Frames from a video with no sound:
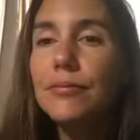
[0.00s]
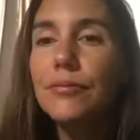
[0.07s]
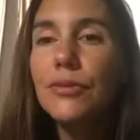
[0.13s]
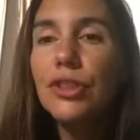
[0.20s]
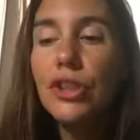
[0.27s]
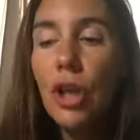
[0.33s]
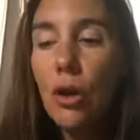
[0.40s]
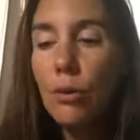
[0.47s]

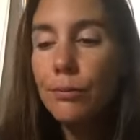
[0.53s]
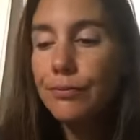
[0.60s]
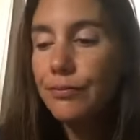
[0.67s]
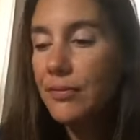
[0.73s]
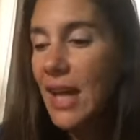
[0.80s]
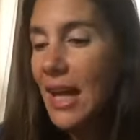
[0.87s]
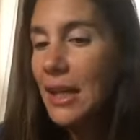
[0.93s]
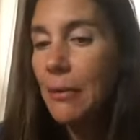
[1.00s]
So
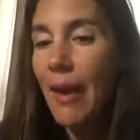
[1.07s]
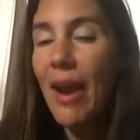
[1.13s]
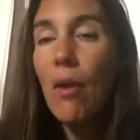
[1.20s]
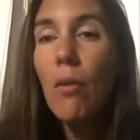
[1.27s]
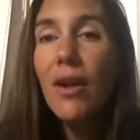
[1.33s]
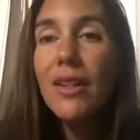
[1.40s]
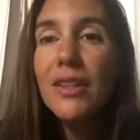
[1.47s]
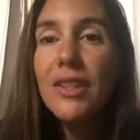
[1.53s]
anyway, I
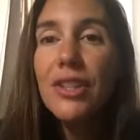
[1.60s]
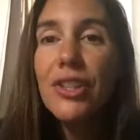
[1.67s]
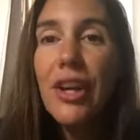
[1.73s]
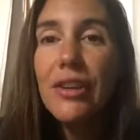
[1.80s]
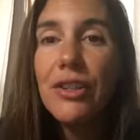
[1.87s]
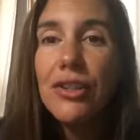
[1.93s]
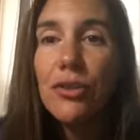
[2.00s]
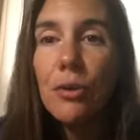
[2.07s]
wanted to share
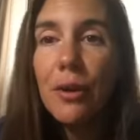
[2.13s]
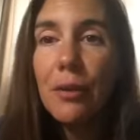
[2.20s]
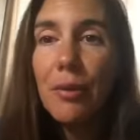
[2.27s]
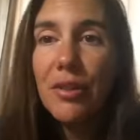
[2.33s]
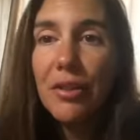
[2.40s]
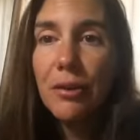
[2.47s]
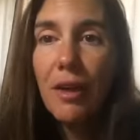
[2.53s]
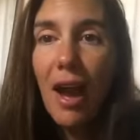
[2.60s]
a story
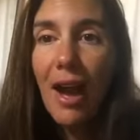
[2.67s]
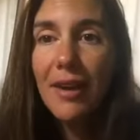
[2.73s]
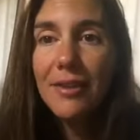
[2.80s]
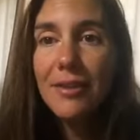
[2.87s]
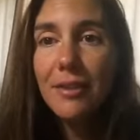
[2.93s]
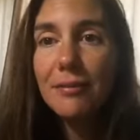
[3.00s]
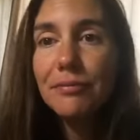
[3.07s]
with you guys.